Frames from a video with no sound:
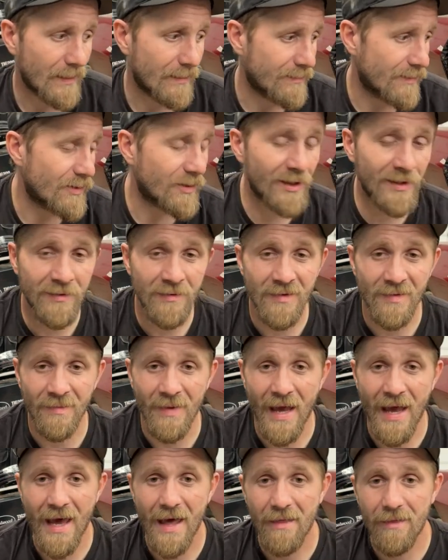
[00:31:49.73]
You can do the
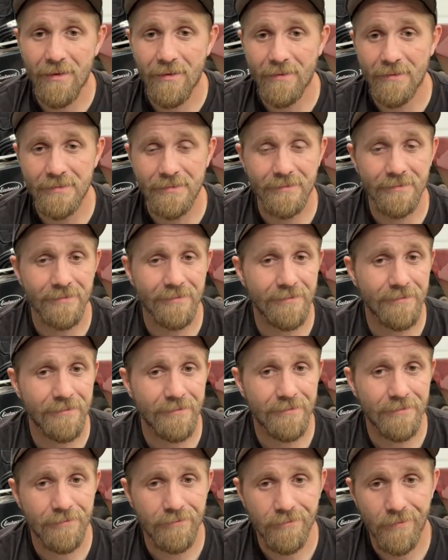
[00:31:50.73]
math.
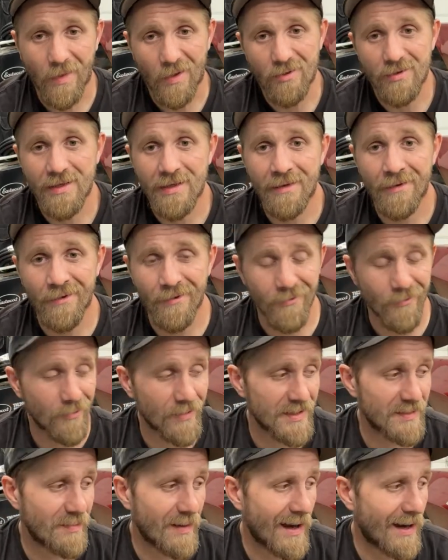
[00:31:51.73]
1,300
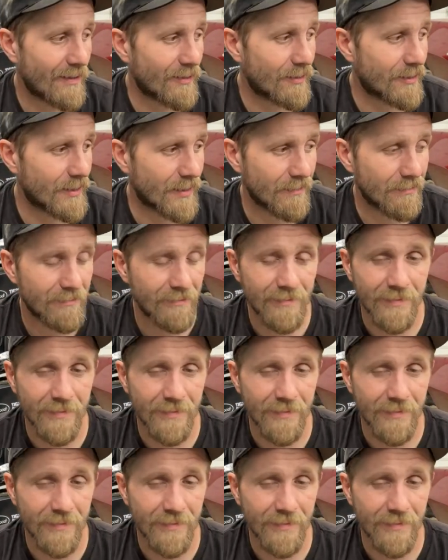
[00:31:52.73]
horsepower at